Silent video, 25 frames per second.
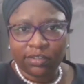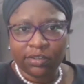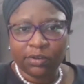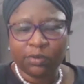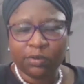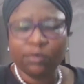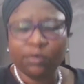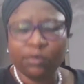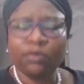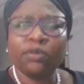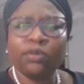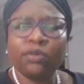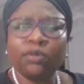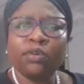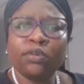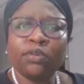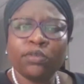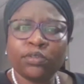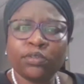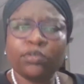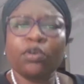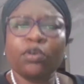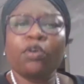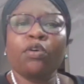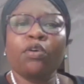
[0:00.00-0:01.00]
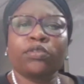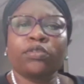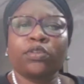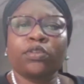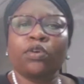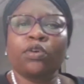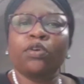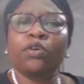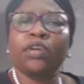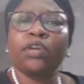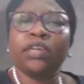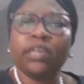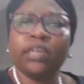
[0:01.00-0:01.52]

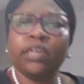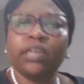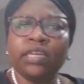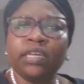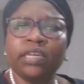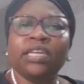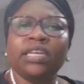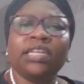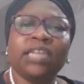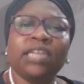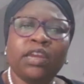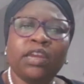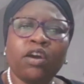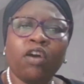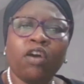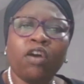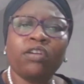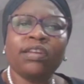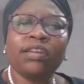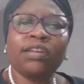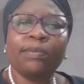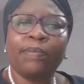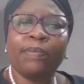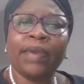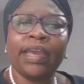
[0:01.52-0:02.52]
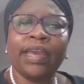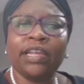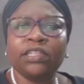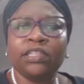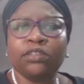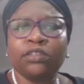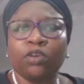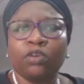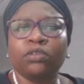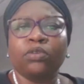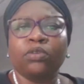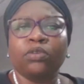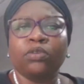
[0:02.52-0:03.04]
So it all depends
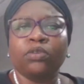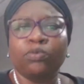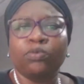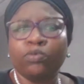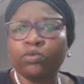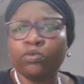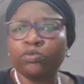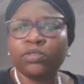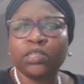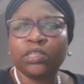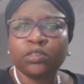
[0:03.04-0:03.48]
on the rules.